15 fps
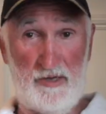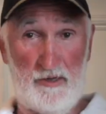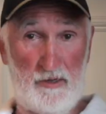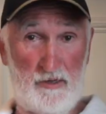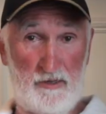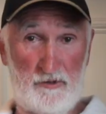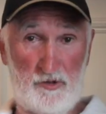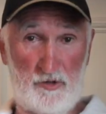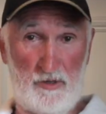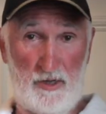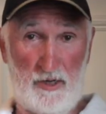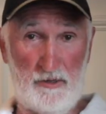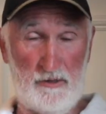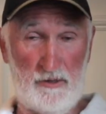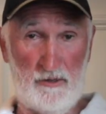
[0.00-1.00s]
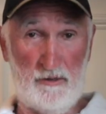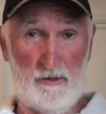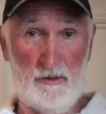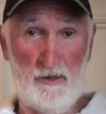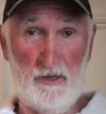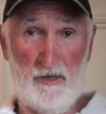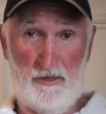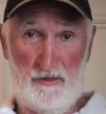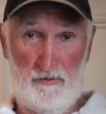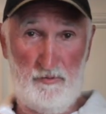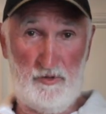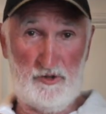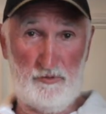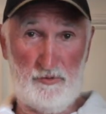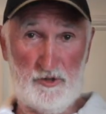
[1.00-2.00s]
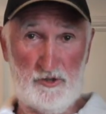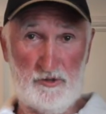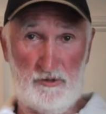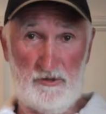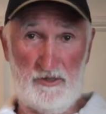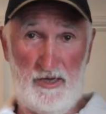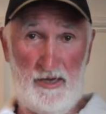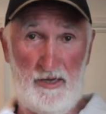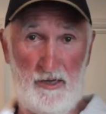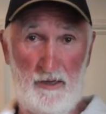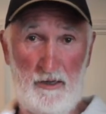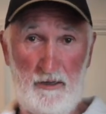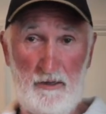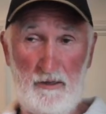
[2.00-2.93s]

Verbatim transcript: henley to london which was today